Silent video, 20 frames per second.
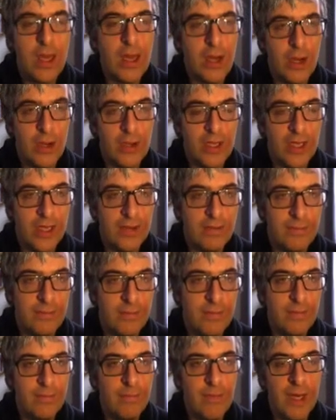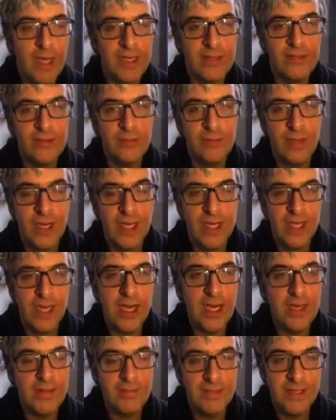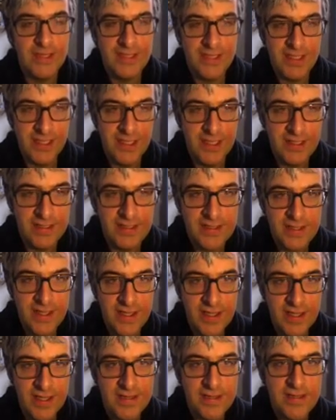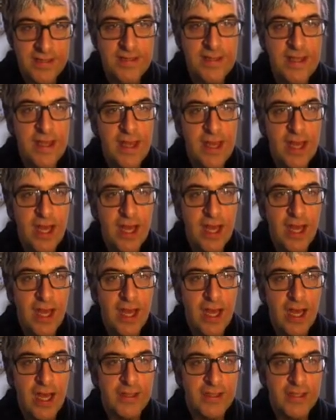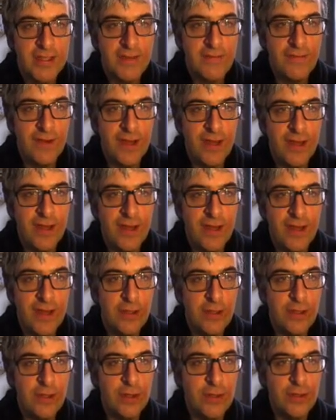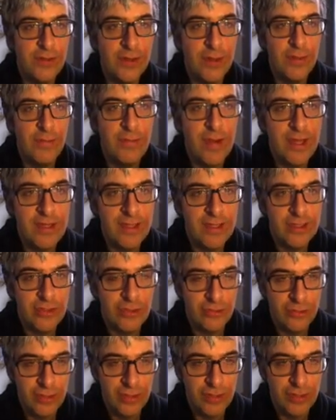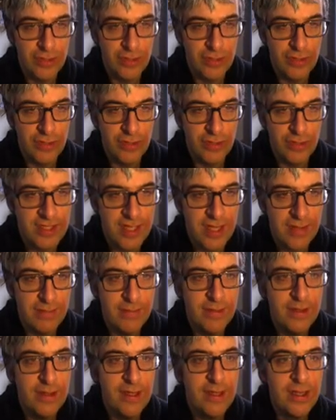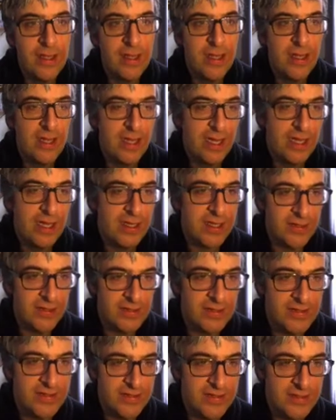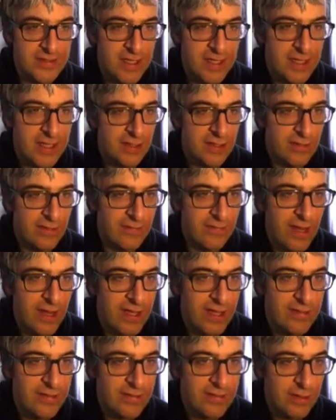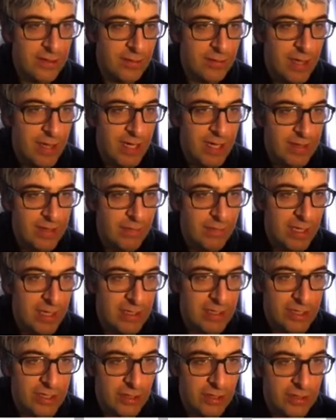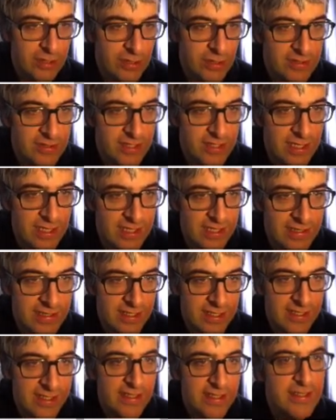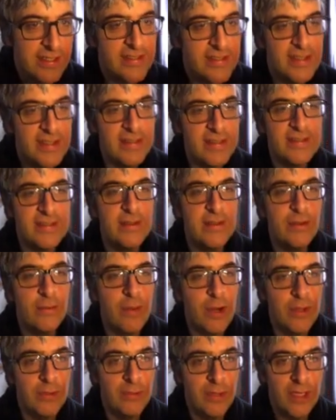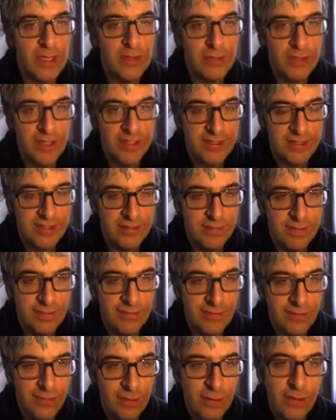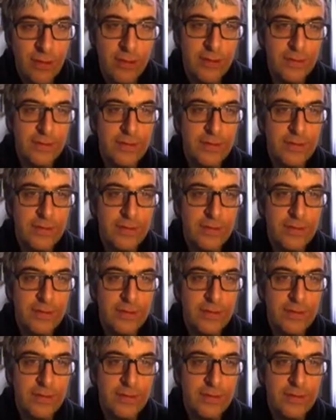Okay, back to my IPT instance, and if I go on the Manage Resource tab, I can find my Belgian coccinellidae dataset, the one we created before.